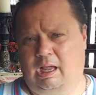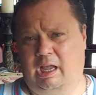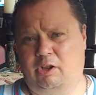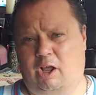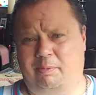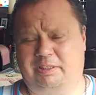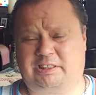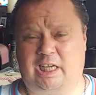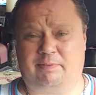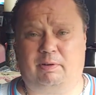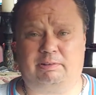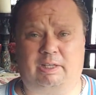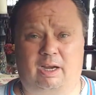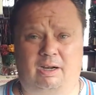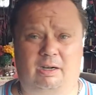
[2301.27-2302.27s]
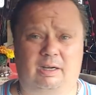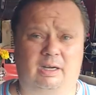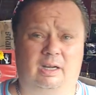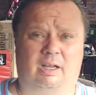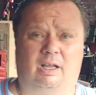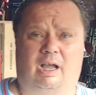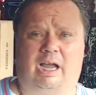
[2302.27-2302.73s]
Y'all be safe up there.
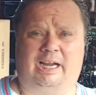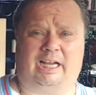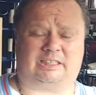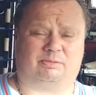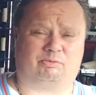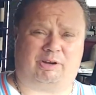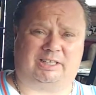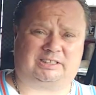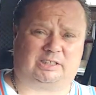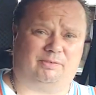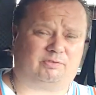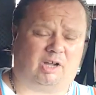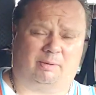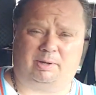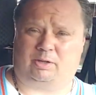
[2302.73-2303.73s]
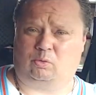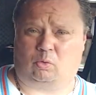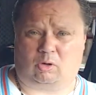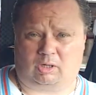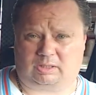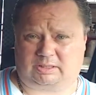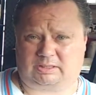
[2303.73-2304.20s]
I got some great stuff coming in the
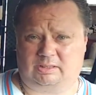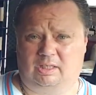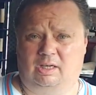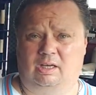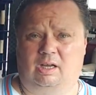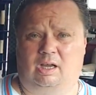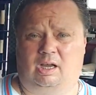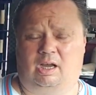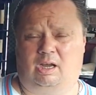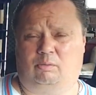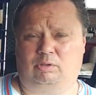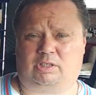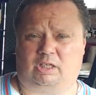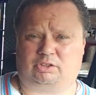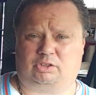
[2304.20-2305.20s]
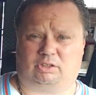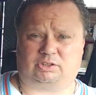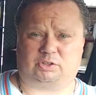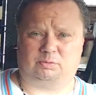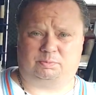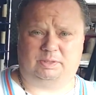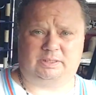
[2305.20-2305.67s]
works. We'll talk to y'all
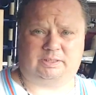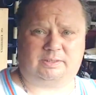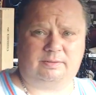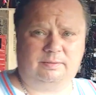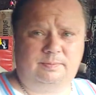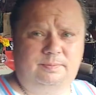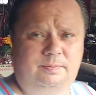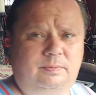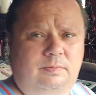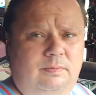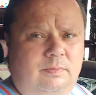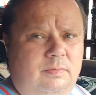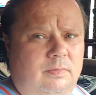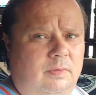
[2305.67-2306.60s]
soon. Peace.